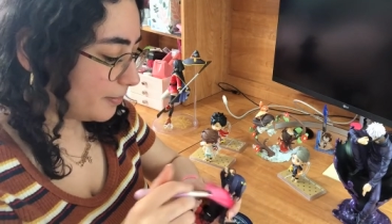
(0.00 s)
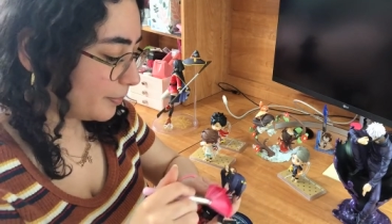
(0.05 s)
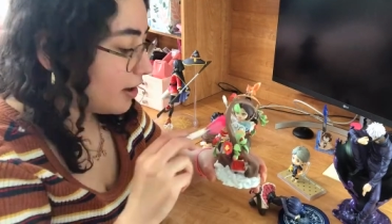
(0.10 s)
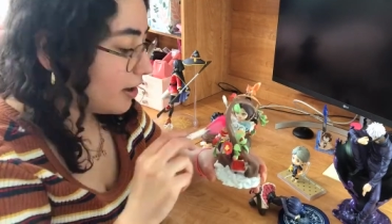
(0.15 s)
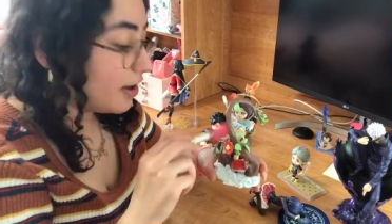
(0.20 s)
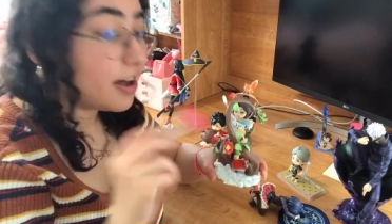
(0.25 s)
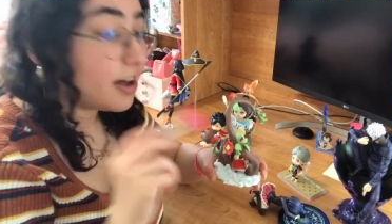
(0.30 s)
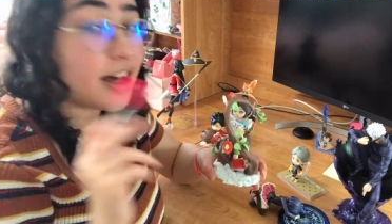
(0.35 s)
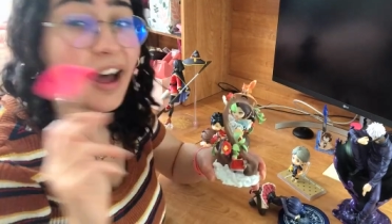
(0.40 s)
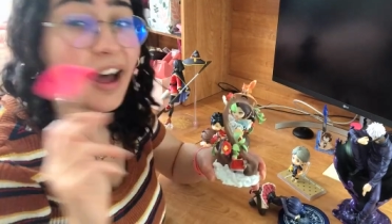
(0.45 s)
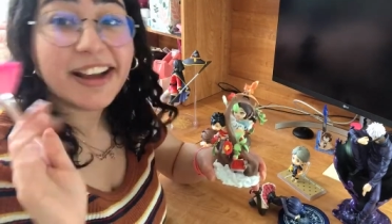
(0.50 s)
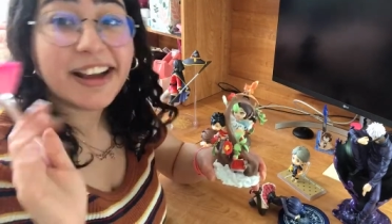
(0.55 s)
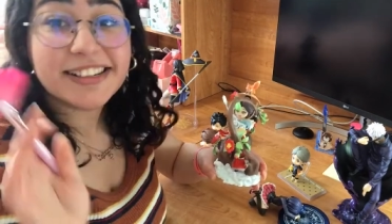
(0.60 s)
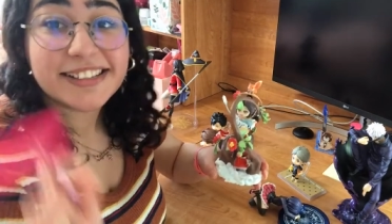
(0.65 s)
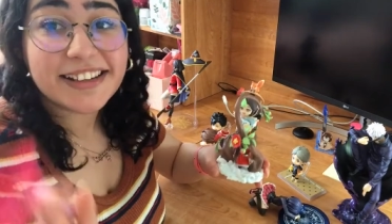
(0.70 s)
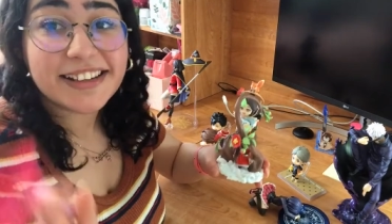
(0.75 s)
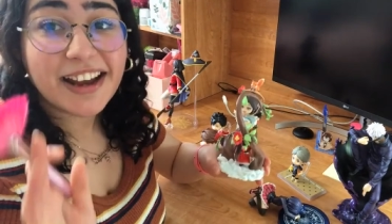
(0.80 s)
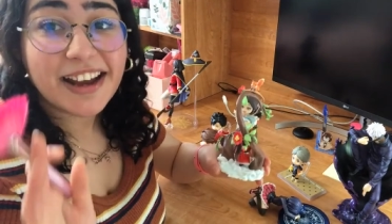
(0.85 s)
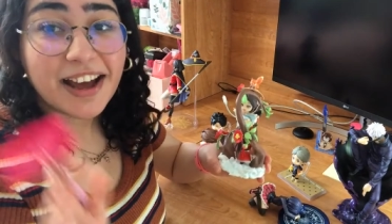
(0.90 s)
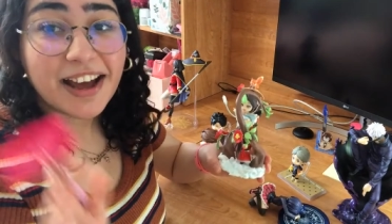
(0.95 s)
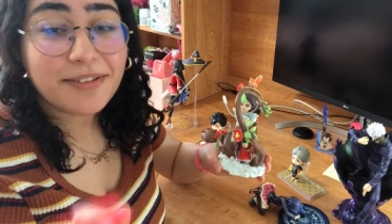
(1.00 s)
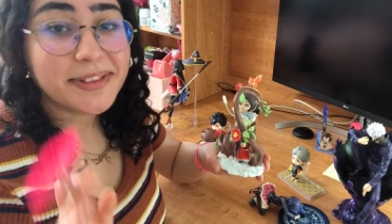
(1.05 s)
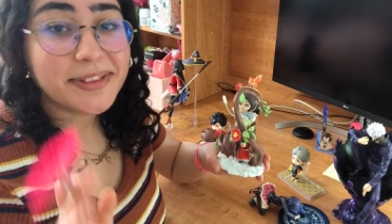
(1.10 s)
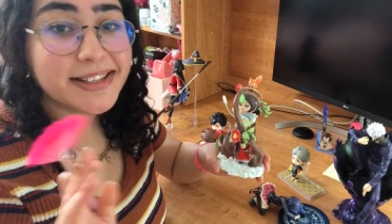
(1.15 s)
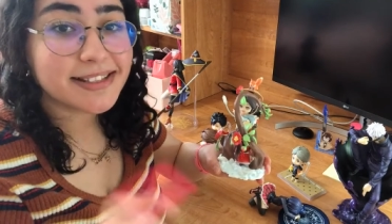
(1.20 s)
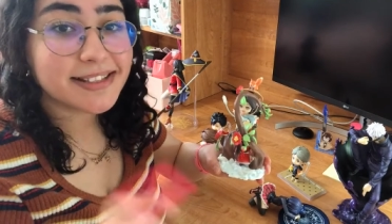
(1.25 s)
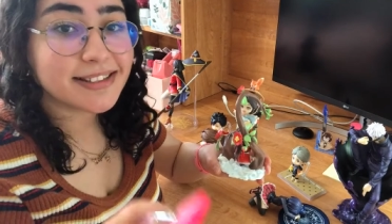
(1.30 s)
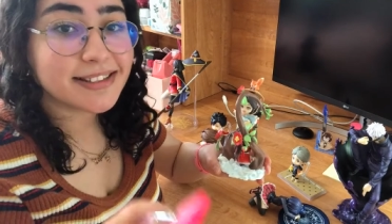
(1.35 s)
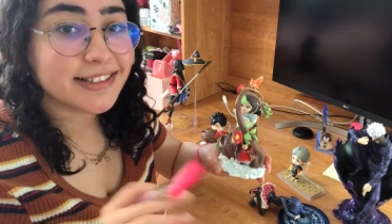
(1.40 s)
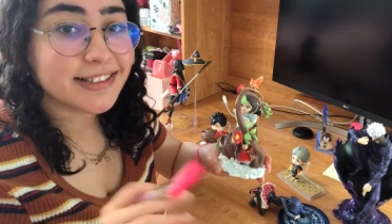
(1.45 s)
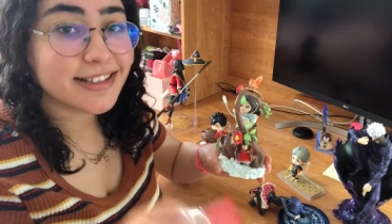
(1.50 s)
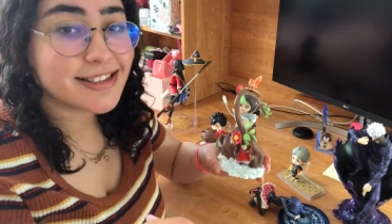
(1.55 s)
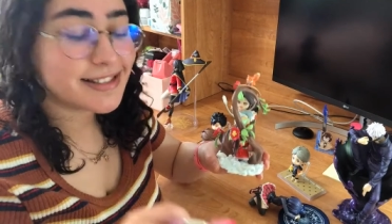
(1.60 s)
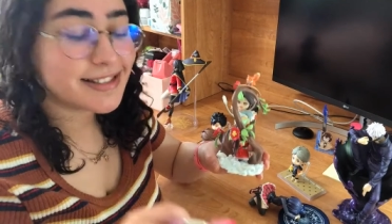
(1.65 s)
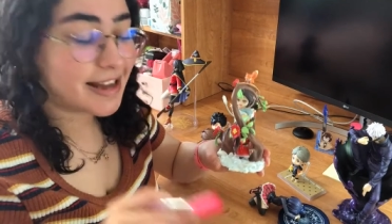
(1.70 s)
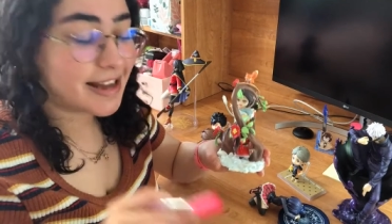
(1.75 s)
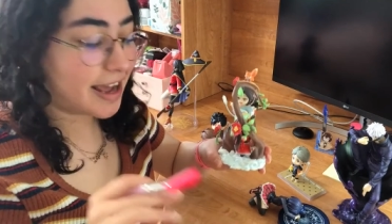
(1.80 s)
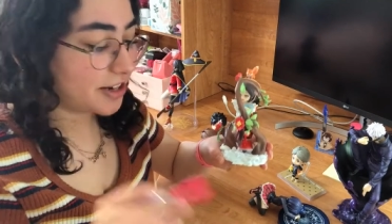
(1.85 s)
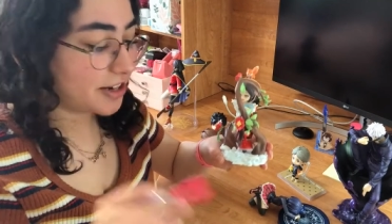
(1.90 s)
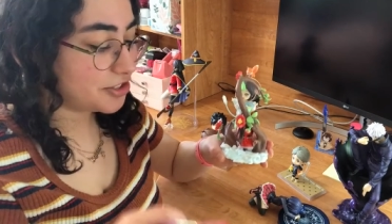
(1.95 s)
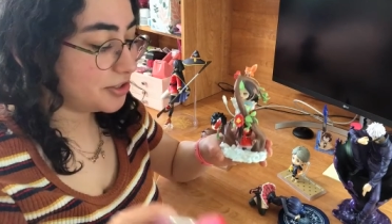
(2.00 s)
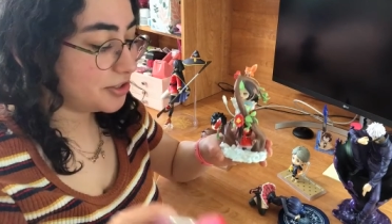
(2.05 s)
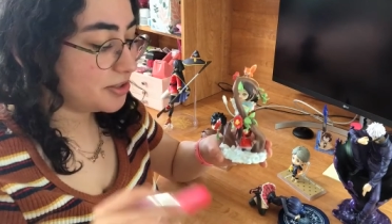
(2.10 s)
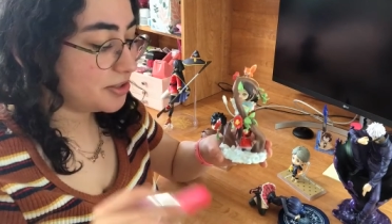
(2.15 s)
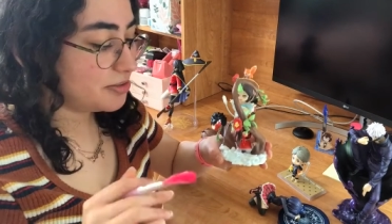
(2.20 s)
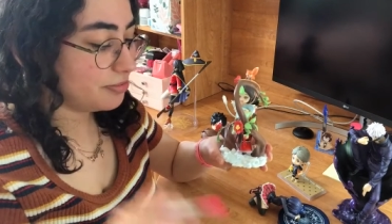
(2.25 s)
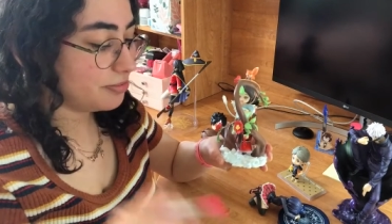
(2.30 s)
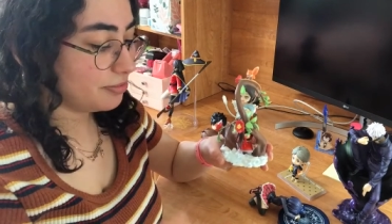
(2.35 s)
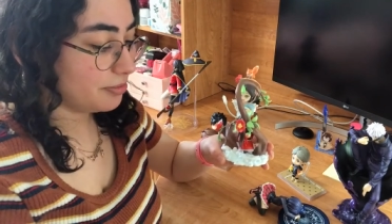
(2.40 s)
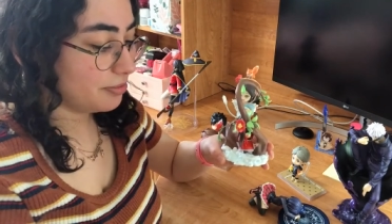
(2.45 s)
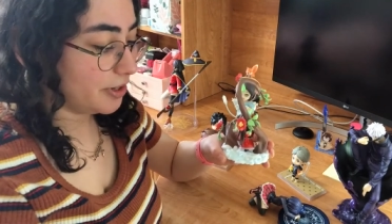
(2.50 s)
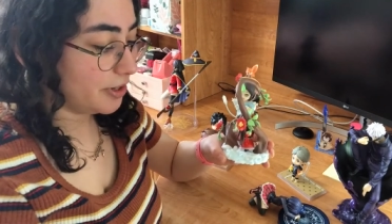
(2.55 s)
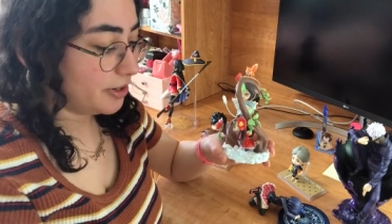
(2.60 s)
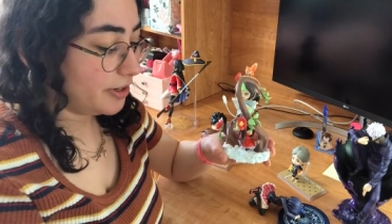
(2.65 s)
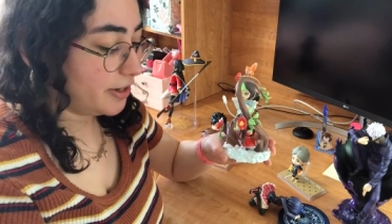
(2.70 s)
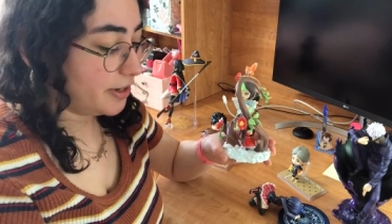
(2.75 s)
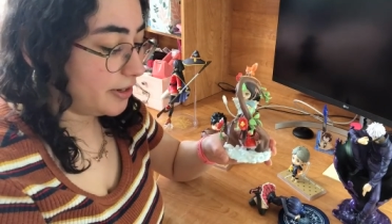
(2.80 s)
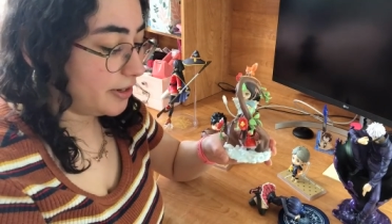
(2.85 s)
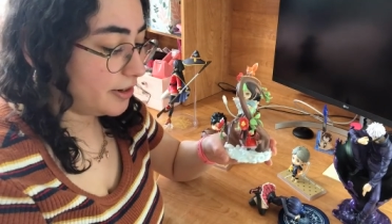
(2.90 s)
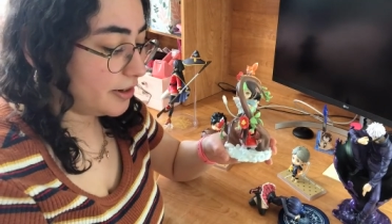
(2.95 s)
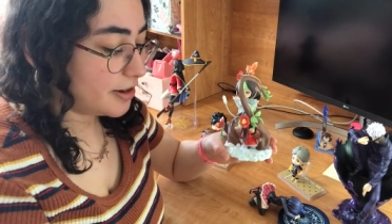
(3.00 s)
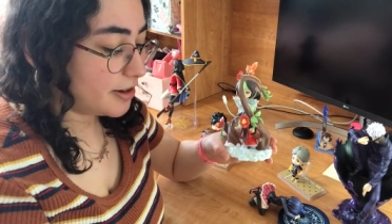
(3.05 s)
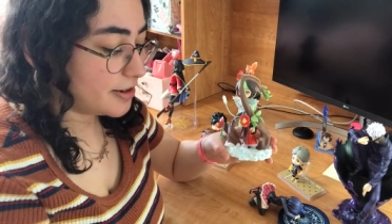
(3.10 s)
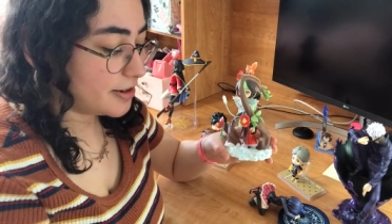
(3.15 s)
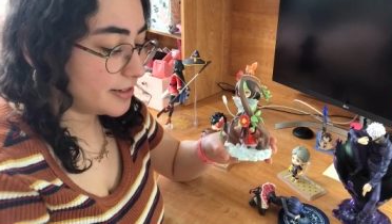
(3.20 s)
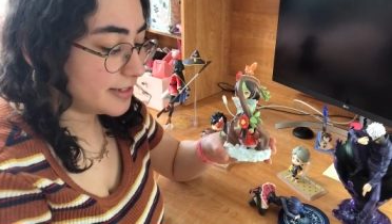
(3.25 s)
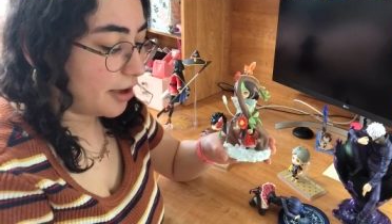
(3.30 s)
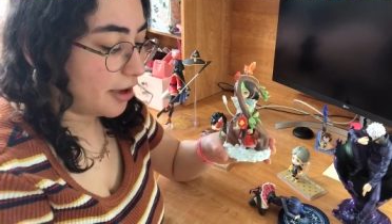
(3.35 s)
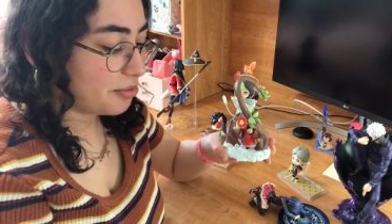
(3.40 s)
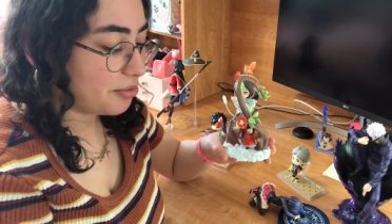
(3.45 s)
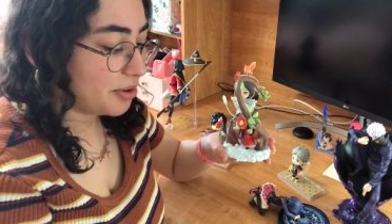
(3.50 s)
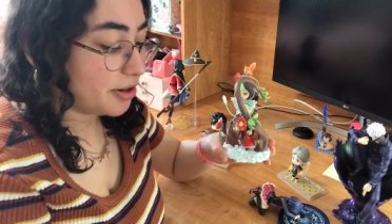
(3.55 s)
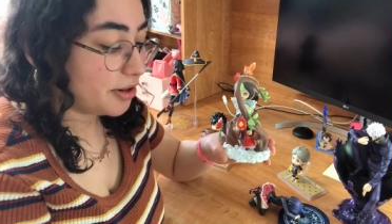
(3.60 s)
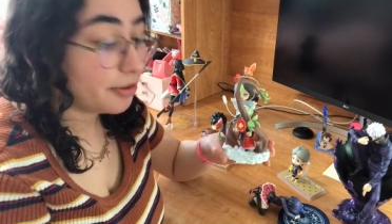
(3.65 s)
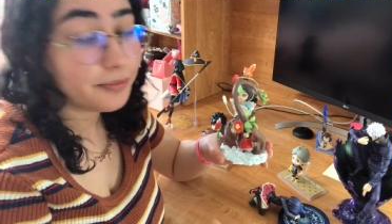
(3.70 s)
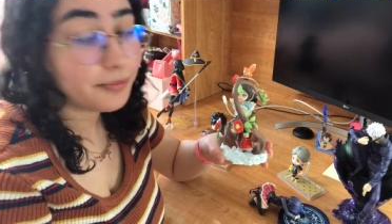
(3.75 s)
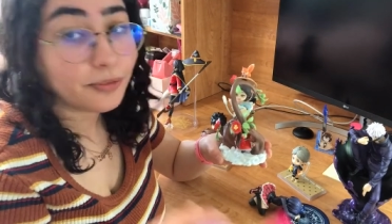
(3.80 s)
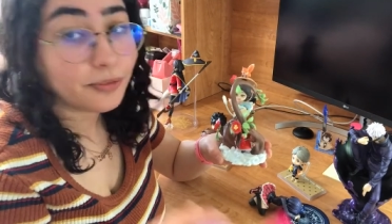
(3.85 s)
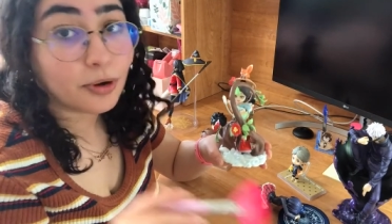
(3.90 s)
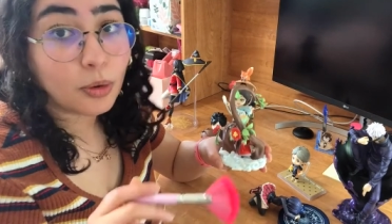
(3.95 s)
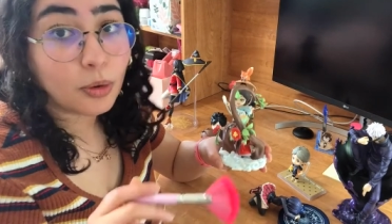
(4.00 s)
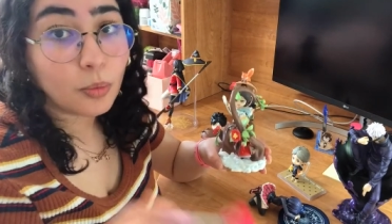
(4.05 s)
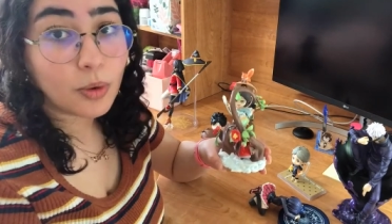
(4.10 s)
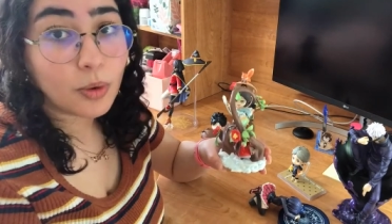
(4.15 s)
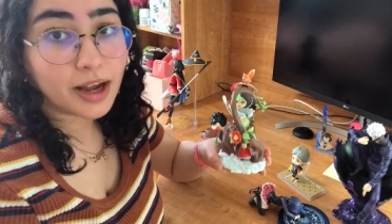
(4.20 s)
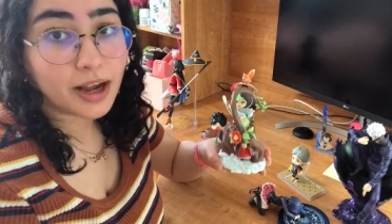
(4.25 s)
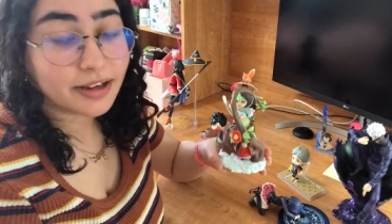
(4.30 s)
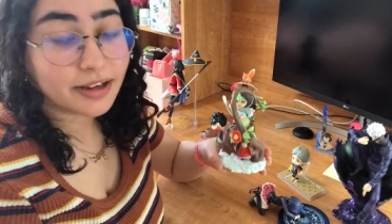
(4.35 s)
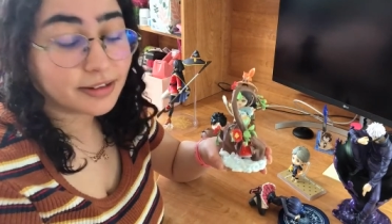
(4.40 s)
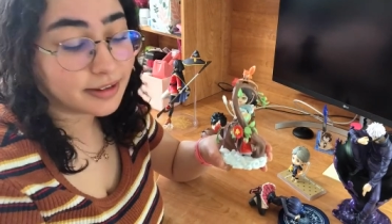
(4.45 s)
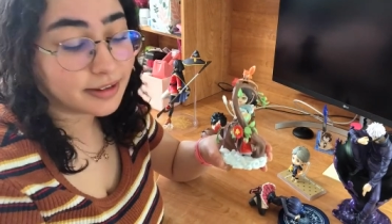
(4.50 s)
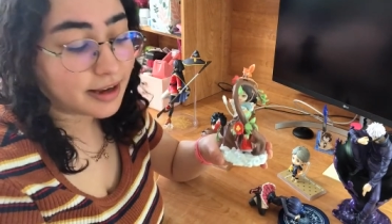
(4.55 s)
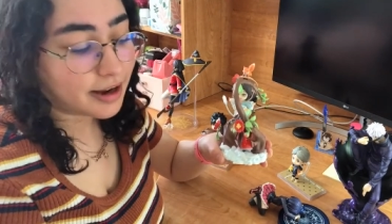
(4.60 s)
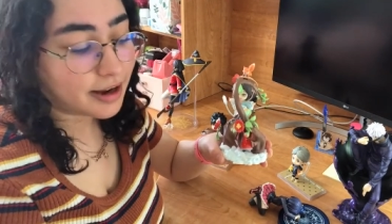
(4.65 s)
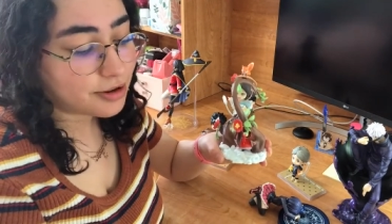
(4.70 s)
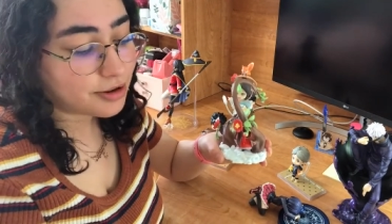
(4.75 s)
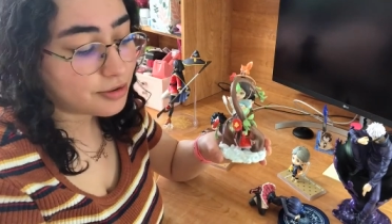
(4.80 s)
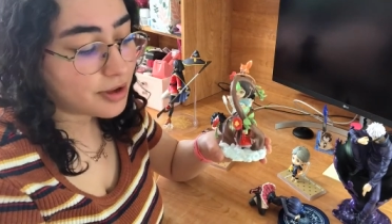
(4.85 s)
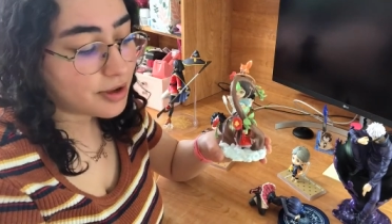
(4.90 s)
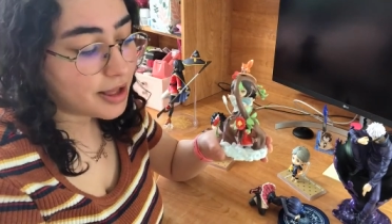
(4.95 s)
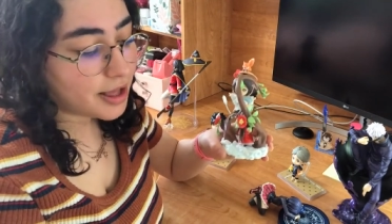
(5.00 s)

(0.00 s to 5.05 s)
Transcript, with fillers: I did have this list actually written down here for a while now,